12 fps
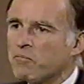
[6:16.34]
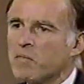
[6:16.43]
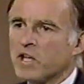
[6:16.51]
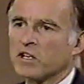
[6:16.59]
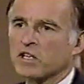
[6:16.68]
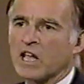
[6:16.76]

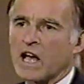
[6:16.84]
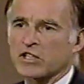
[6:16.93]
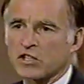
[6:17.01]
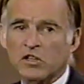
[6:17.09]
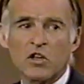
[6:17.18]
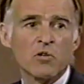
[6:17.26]
middle class
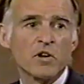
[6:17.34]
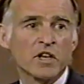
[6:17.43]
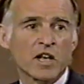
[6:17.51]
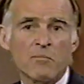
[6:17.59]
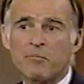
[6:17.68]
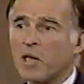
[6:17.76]
and lower
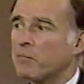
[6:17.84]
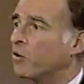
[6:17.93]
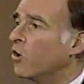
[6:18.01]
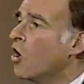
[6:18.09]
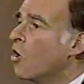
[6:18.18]
income people.